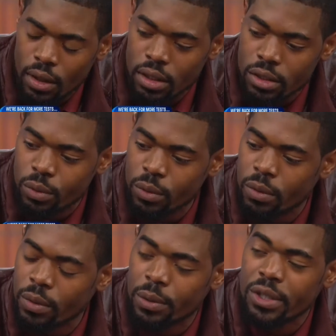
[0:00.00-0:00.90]
Yes,
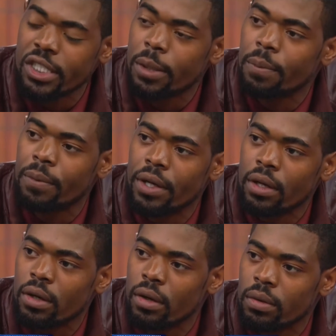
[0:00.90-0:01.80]
we were
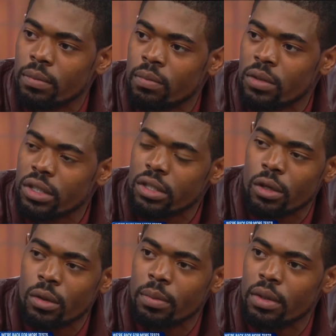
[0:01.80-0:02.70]
separated. She
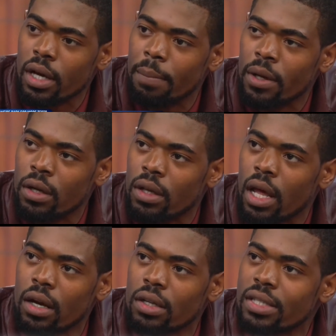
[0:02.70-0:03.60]
told me, I mean, a
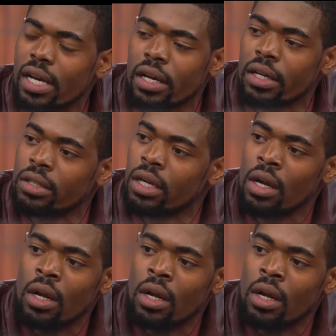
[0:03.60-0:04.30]
lot of the times,